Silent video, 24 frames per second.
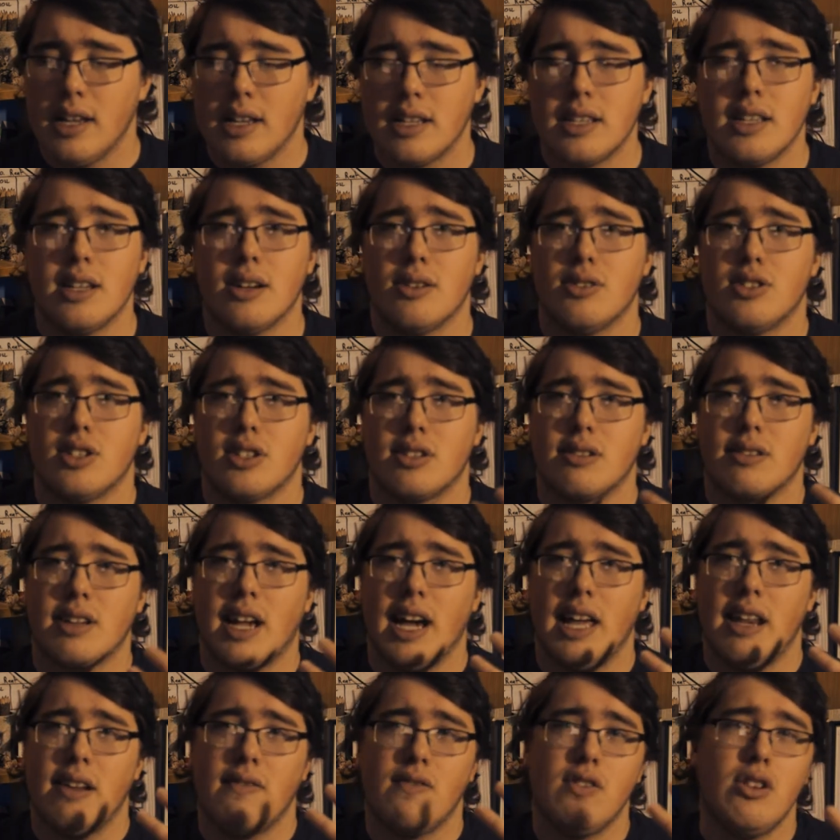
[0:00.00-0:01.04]
You know, just
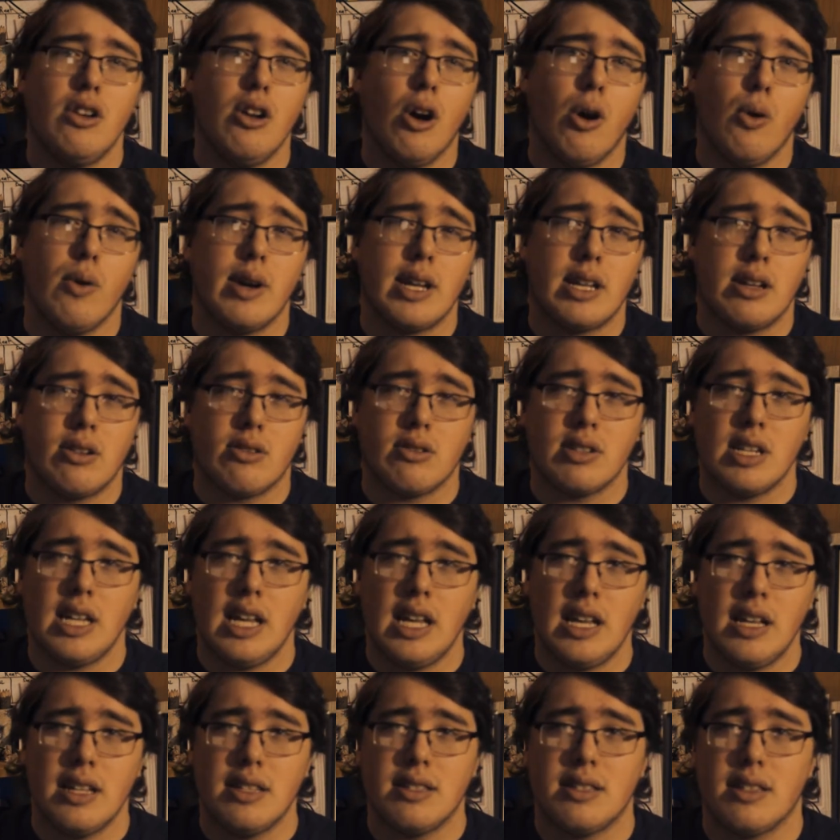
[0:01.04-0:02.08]
kind of knowing your
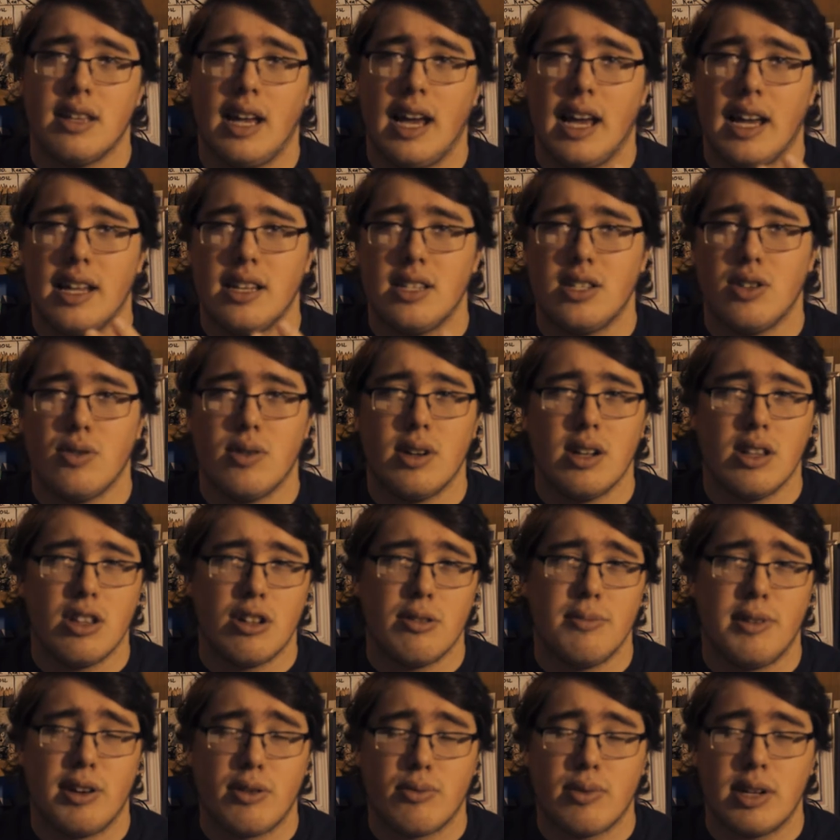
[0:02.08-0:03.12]
needs and doing a little
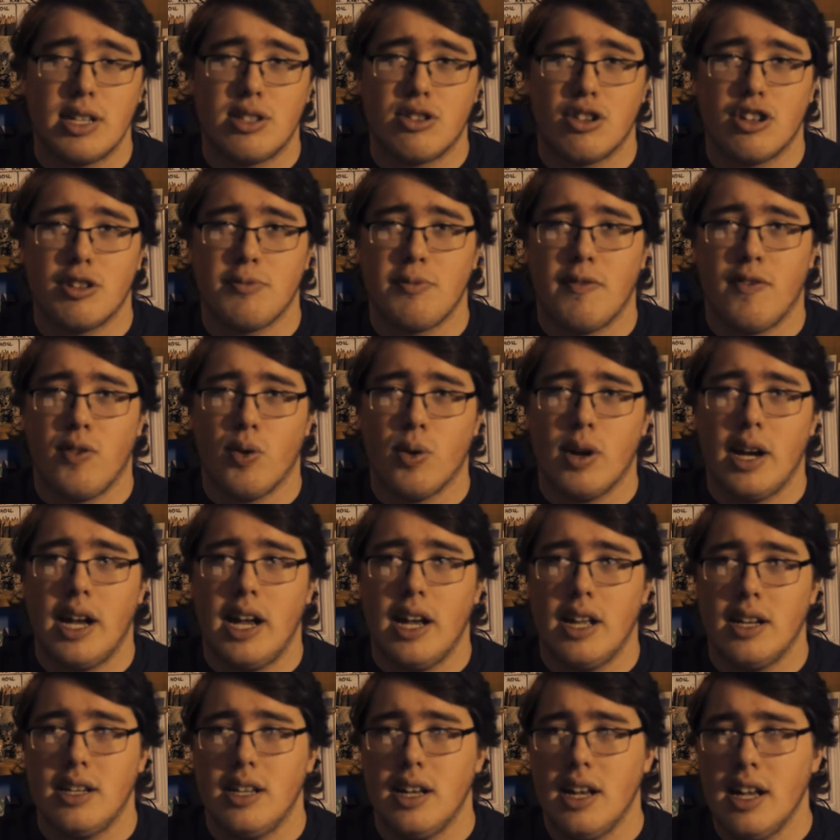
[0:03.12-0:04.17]
bit of research
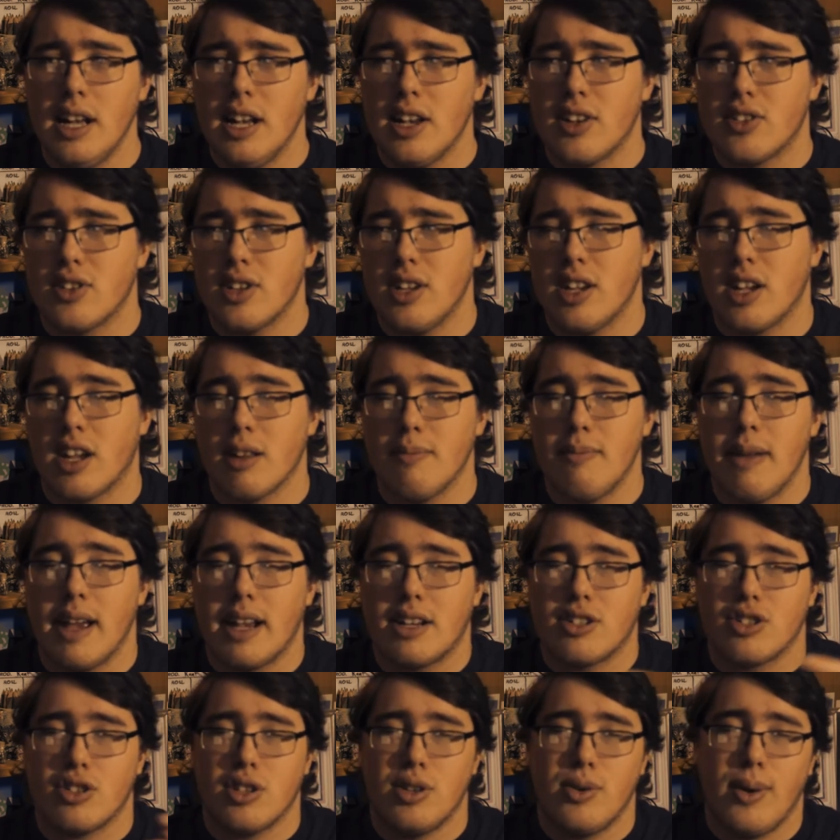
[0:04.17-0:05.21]
beforehand so you can make
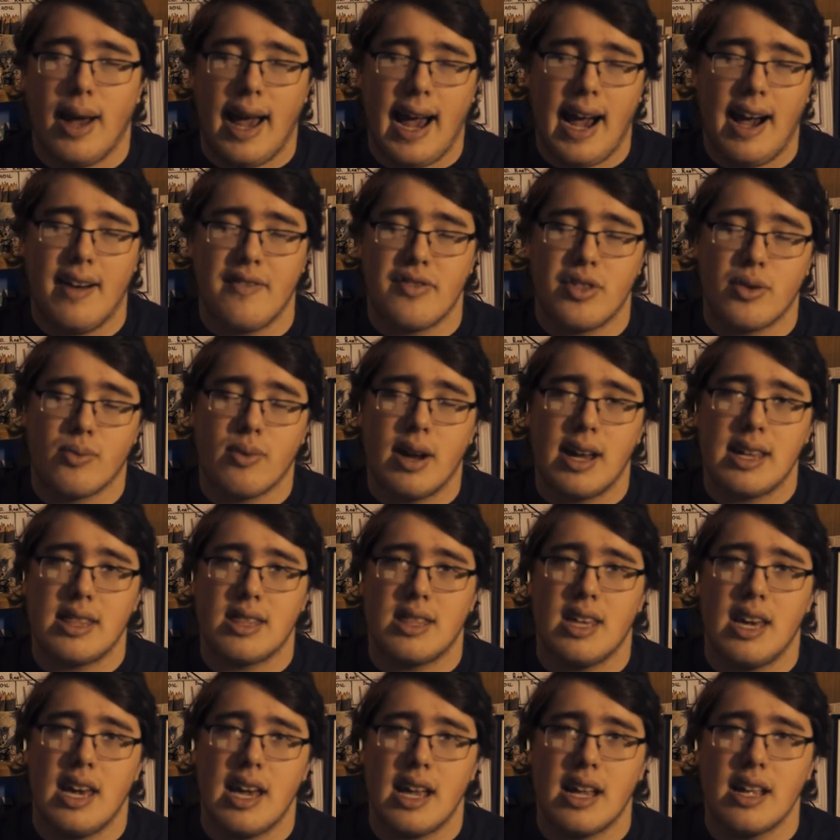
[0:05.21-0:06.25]
sure you have the right
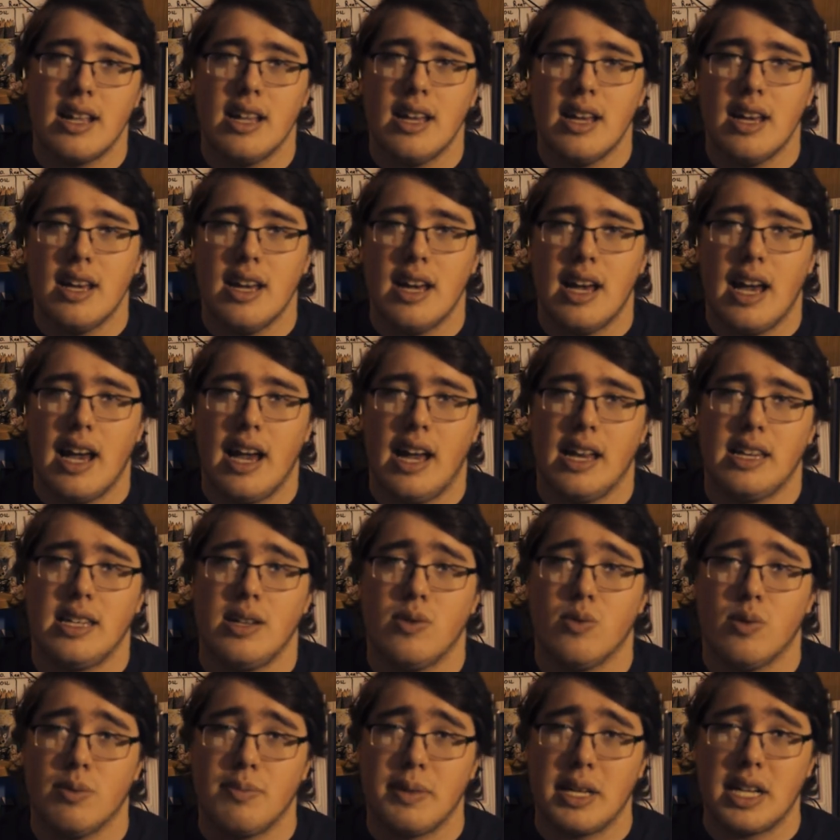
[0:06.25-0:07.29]
thing and you
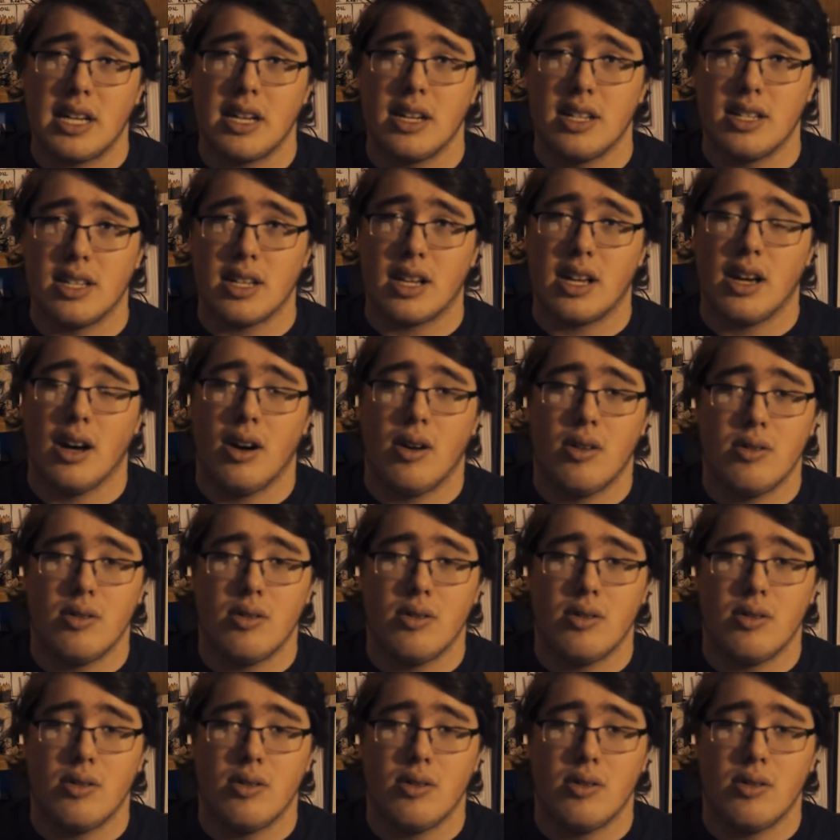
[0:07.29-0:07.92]
will be good to go.